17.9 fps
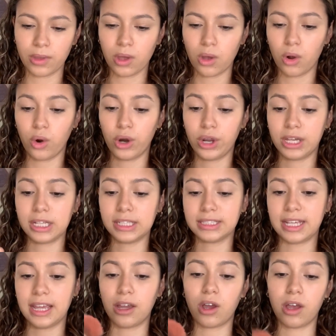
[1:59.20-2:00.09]
or you can
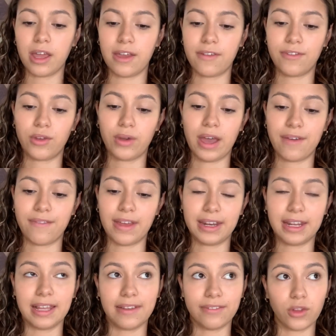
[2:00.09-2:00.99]
take, if you have any
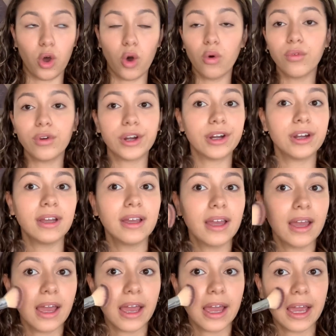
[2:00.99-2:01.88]
left over,
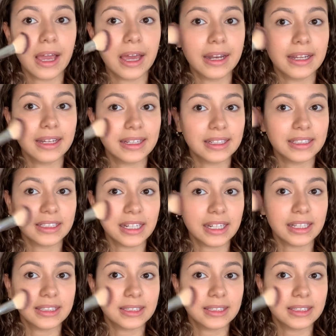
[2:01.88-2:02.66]
and just